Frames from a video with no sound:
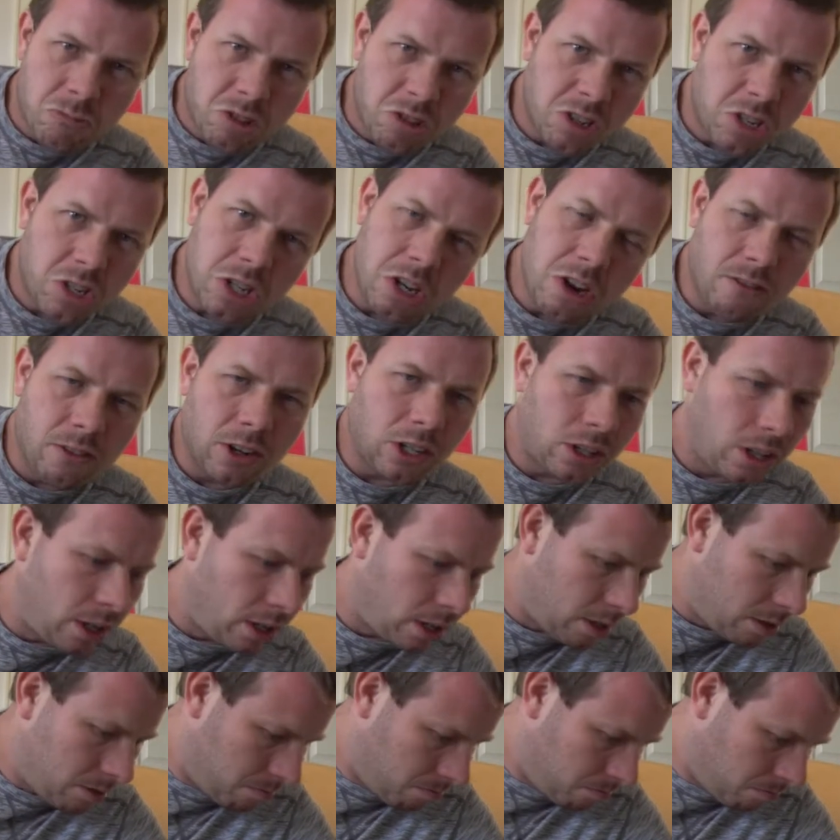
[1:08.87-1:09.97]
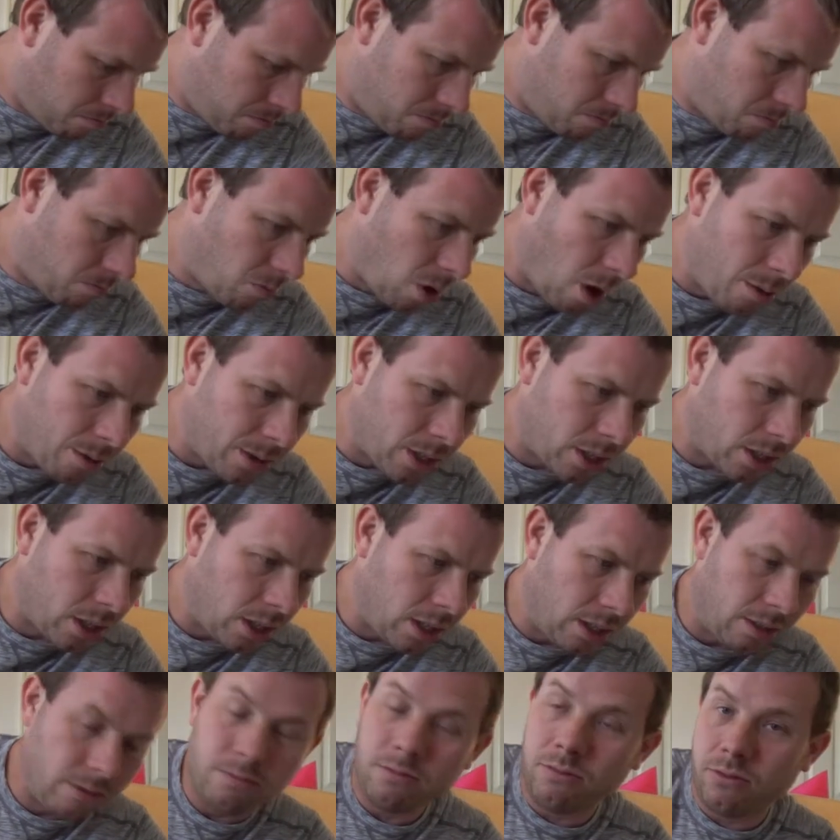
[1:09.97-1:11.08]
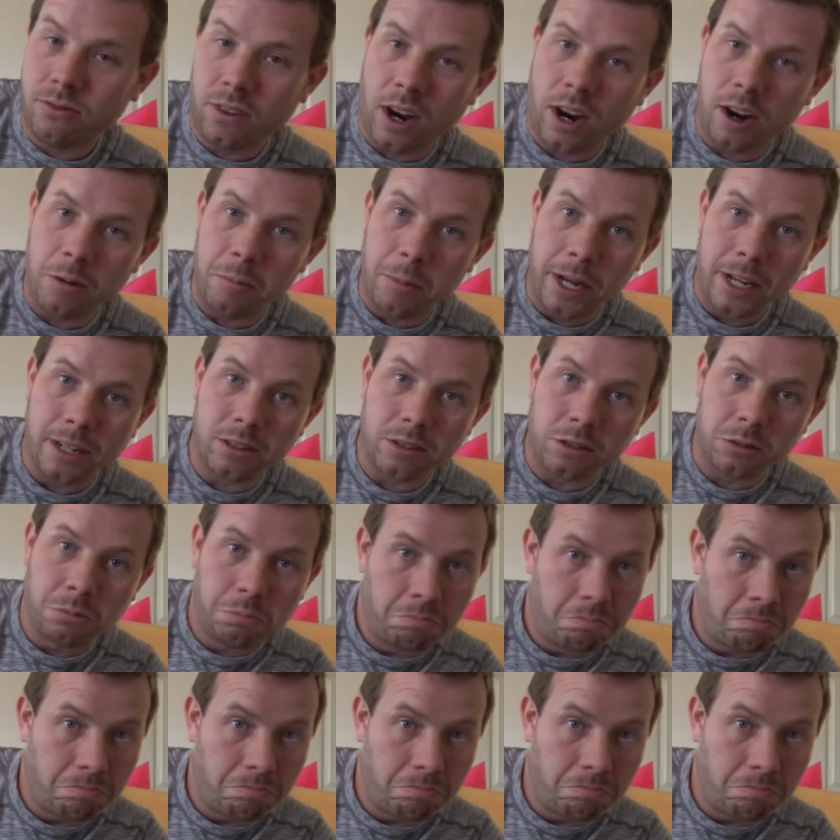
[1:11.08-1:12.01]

Just never cleaned it. Why would you clean it? Environmental.